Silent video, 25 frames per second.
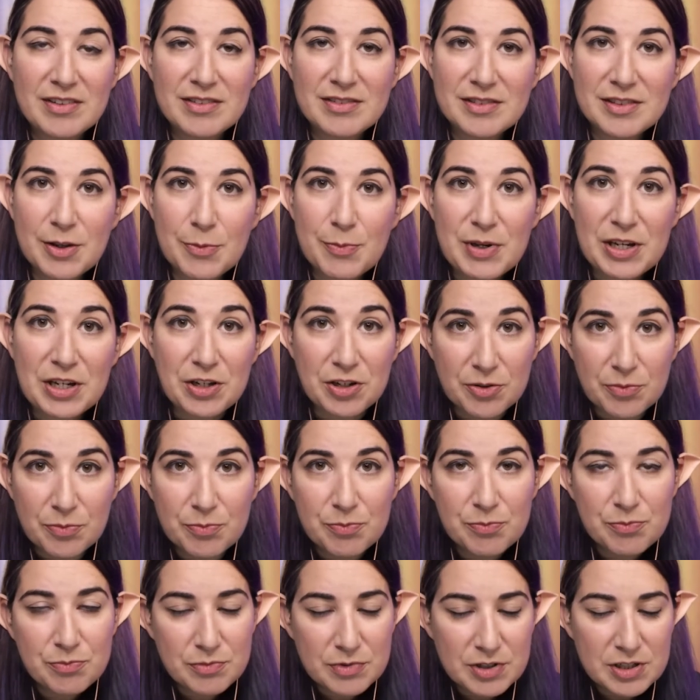the big
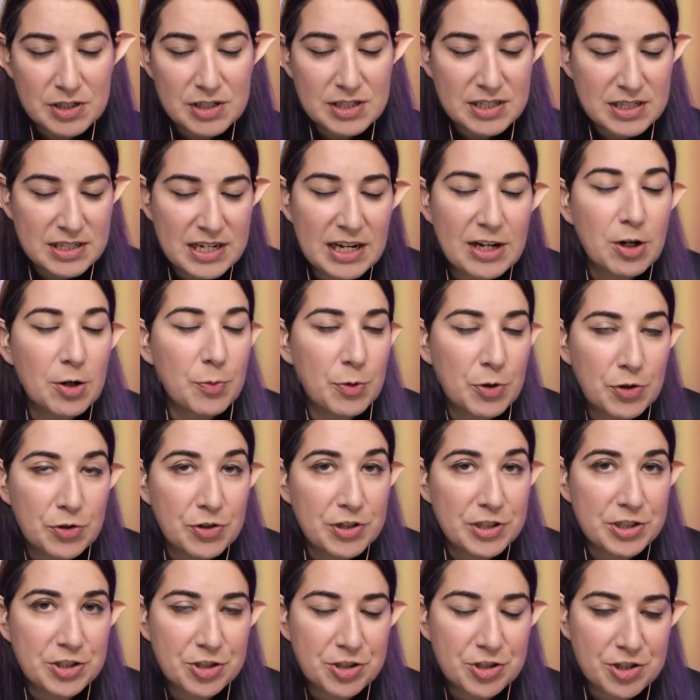terrible
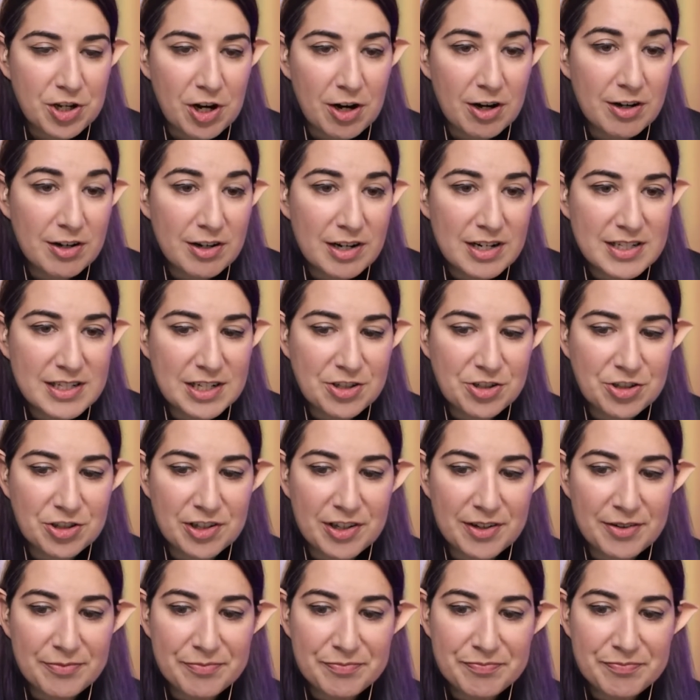creatures are, essentially.